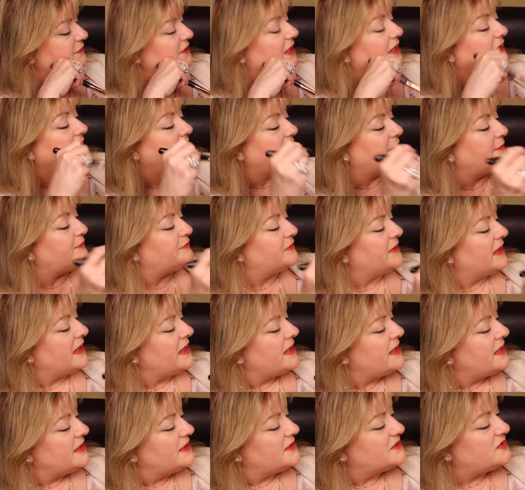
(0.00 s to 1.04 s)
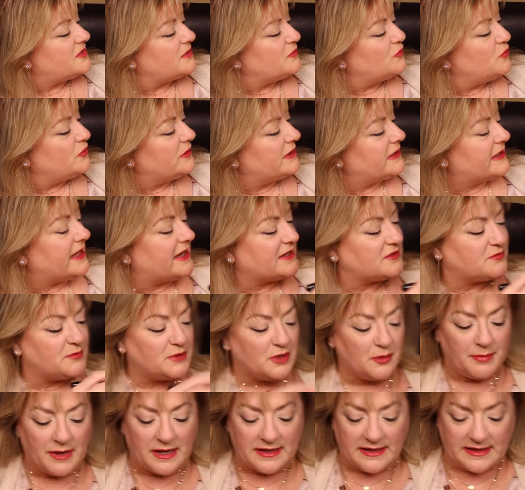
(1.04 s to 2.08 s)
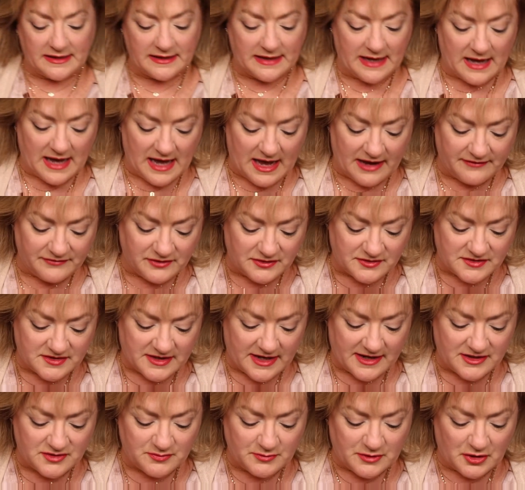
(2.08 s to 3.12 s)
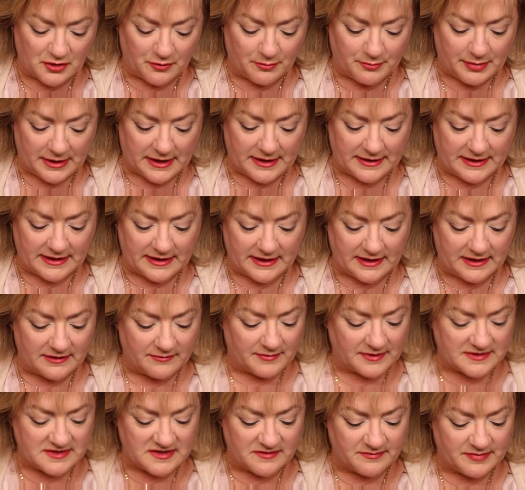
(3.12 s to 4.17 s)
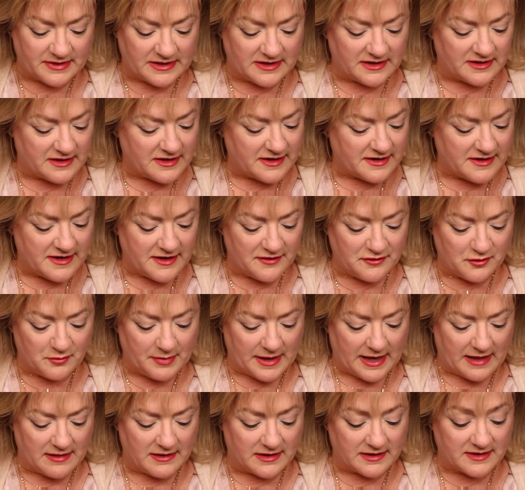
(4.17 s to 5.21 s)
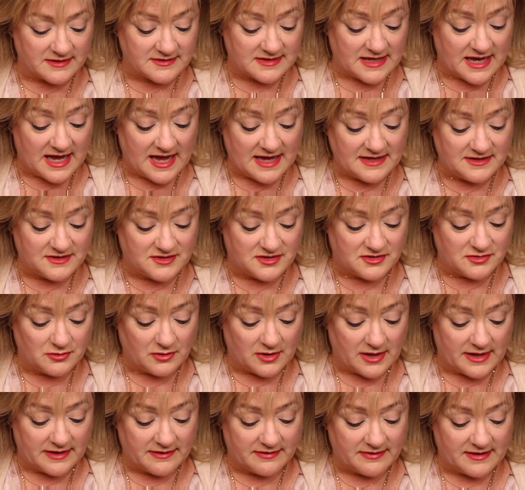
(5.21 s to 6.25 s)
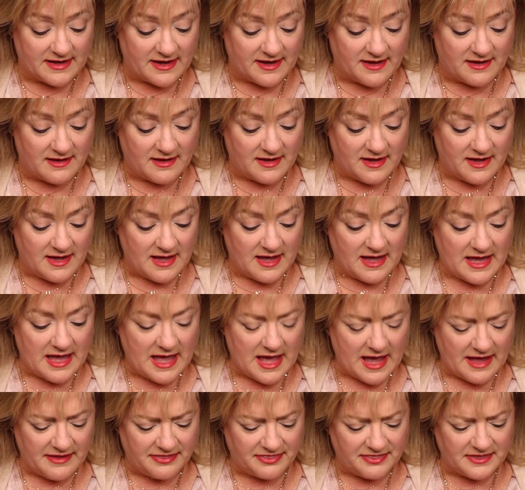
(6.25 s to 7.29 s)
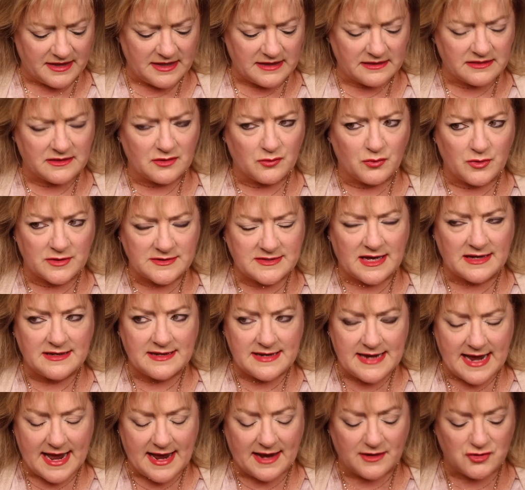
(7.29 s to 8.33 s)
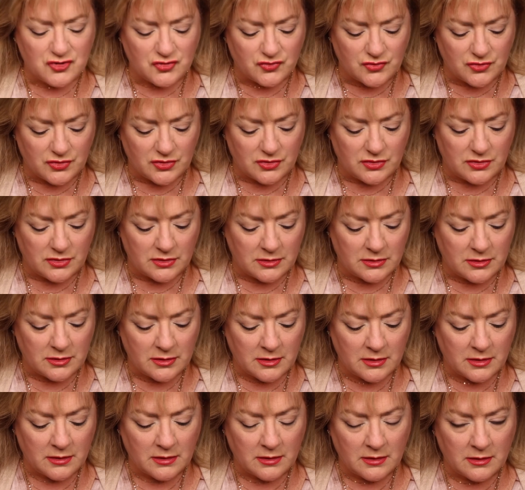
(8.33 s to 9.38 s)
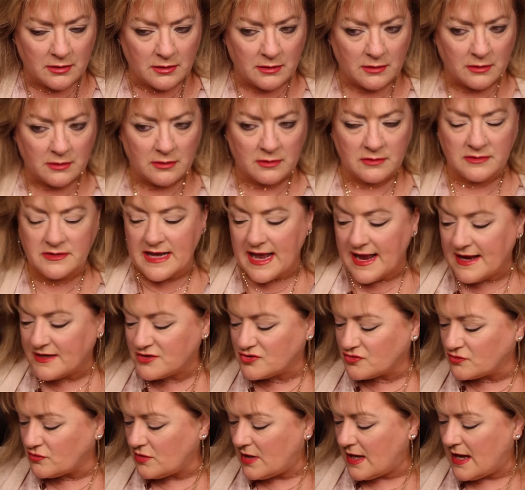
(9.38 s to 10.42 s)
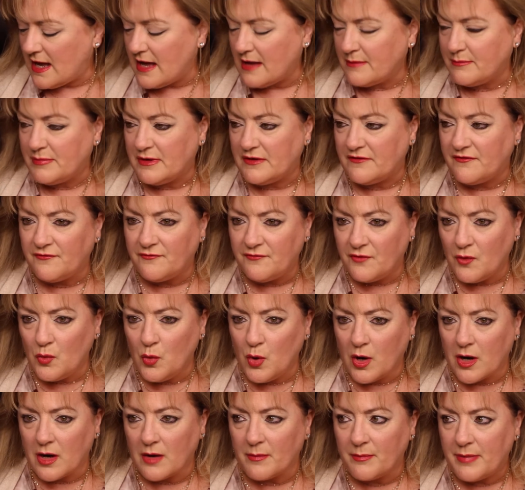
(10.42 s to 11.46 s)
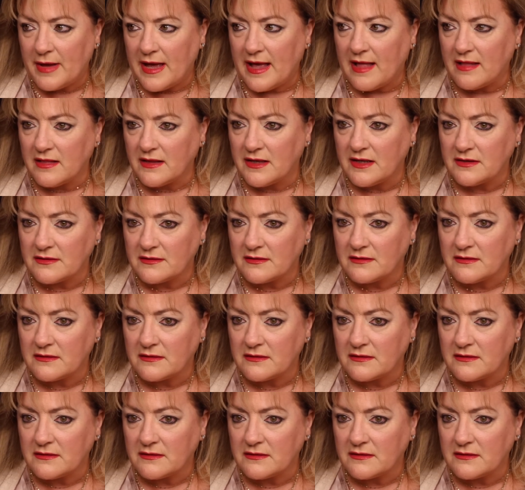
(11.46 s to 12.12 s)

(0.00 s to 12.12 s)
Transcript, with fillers: I am. So I'm going to Cashmere Bunny. Now, I've used Cashmere Bunny. It must have been in another palette because I do like that. I think there was a natural, natural eye before palette.